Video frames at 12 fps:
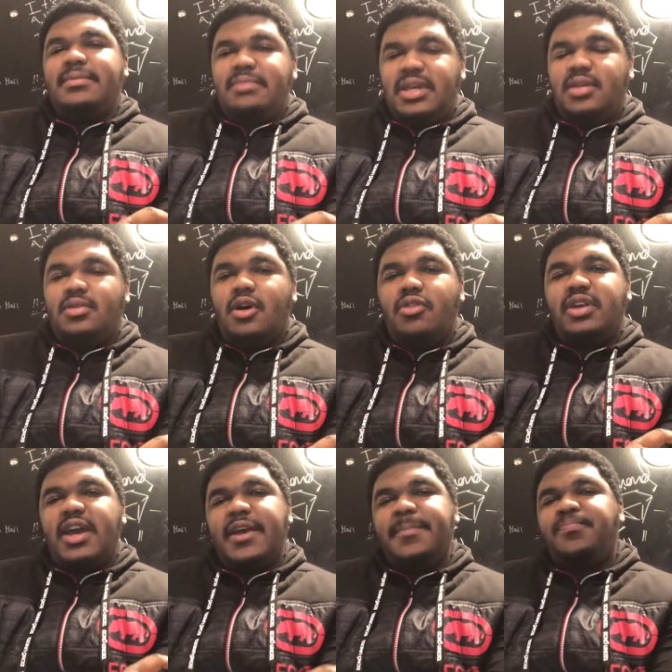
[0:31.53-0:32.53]
Me.
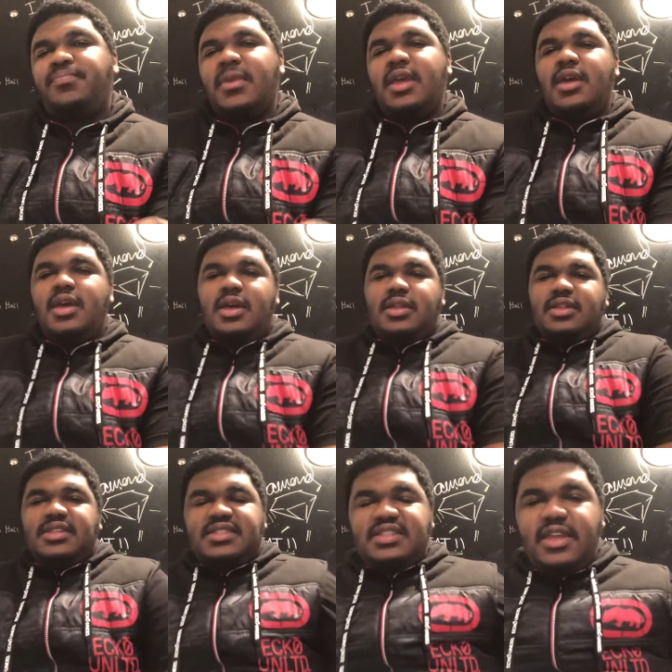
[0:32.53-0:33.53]
Okay.
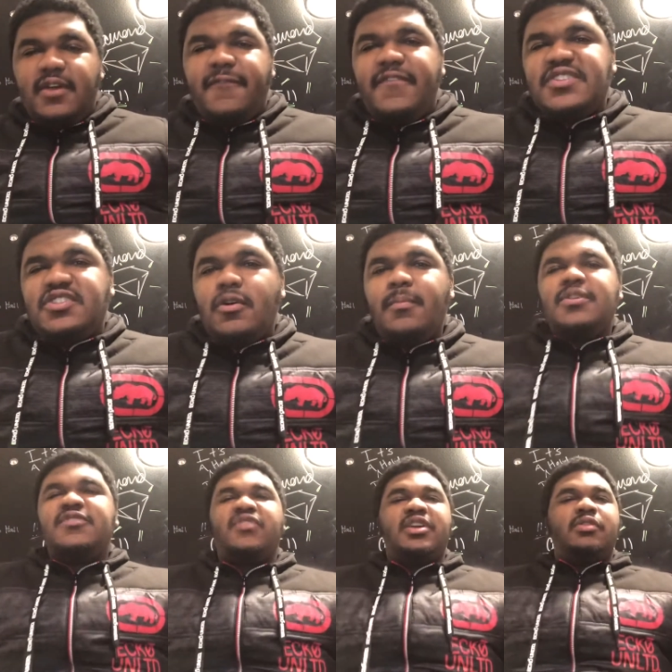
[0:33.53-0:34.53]
This is the official
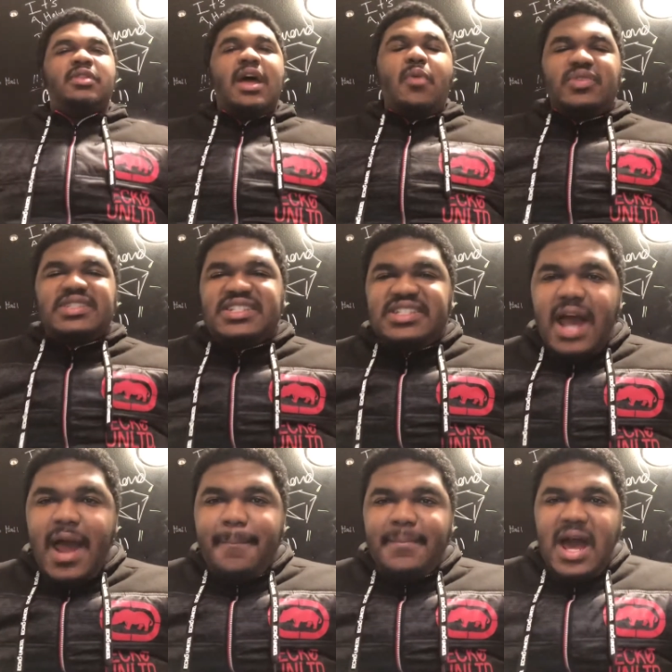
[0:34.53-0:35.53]
music video that was
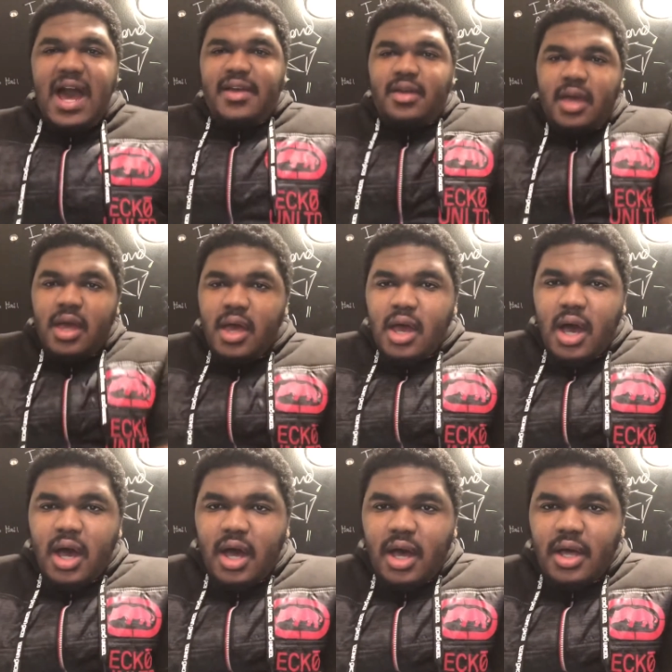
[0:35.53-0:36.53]
shot by
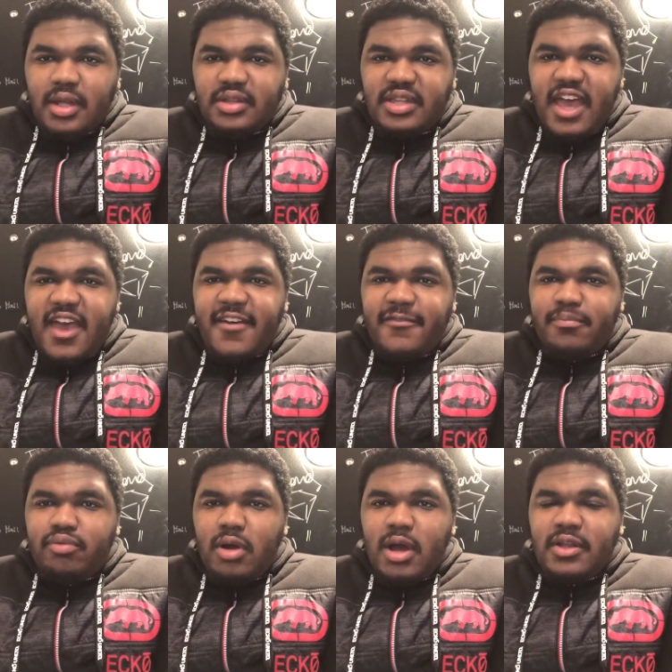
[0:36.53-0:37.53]
uh, Dev
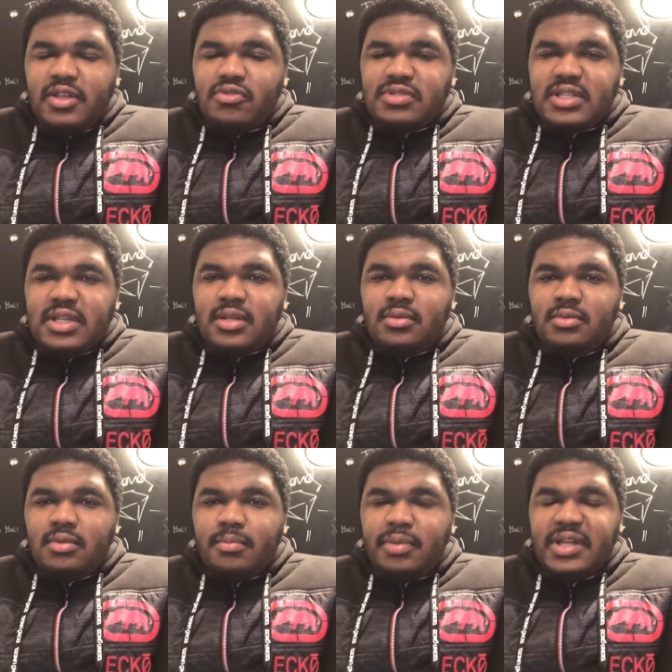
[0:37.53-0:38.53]
Producing
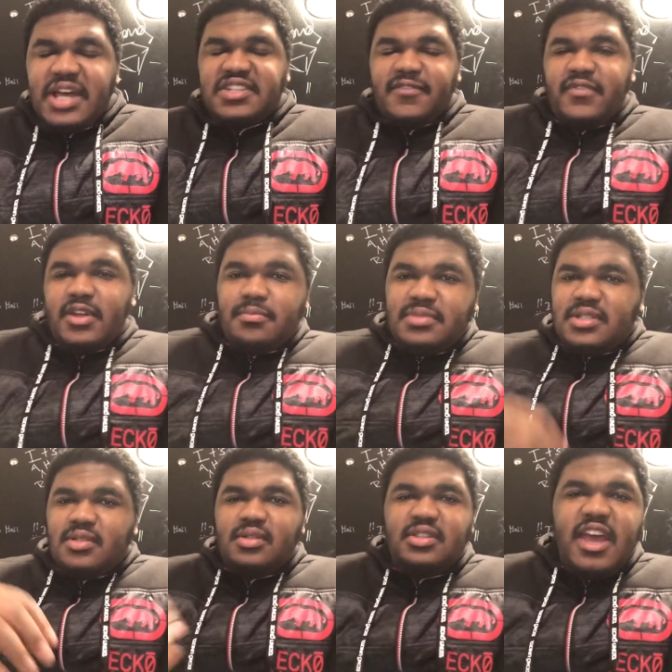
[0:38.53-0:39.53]
Production
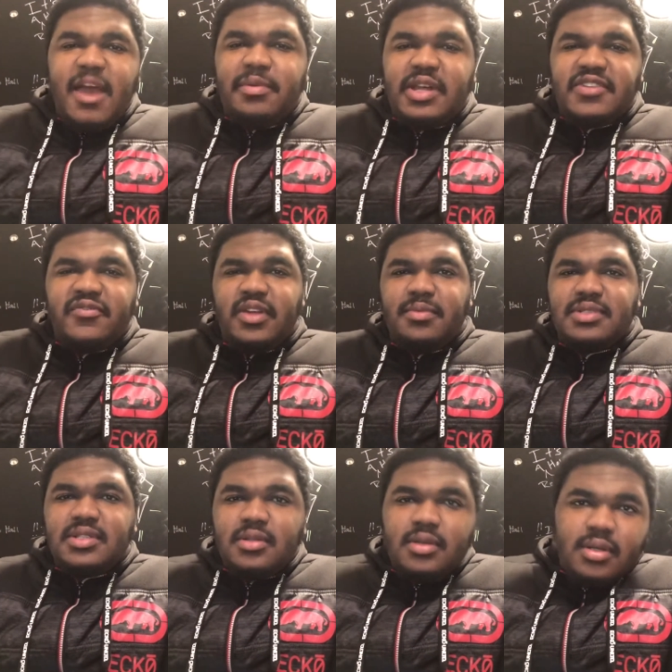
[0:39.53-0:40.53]
Films. Dev Production
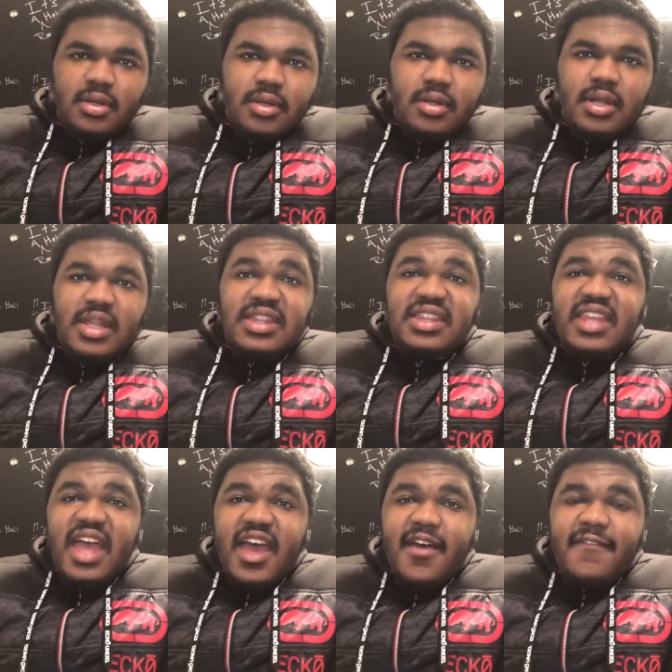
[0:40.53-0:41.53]
Films?
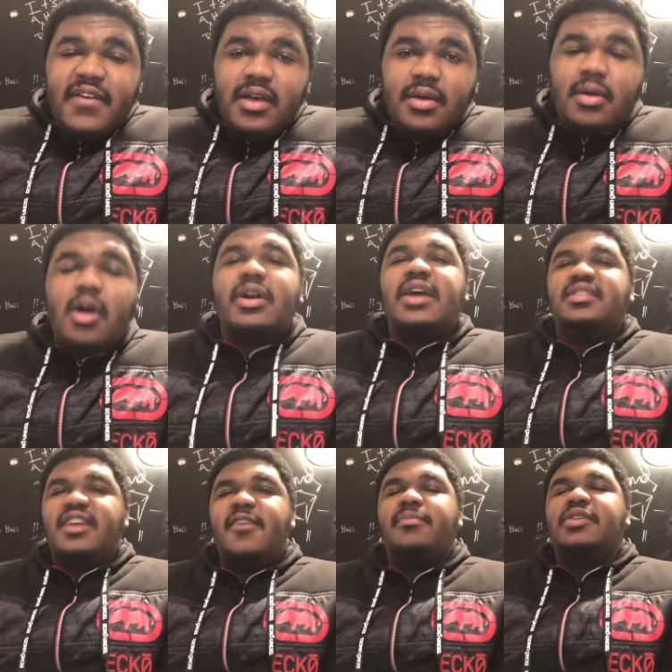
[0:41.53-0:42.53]
Dev? Okay,
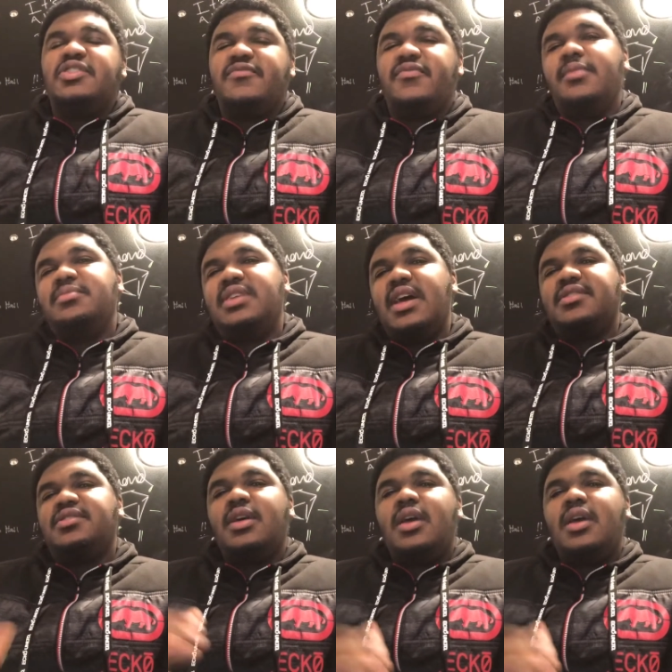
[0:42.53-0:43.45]
Dev Production Films, yes.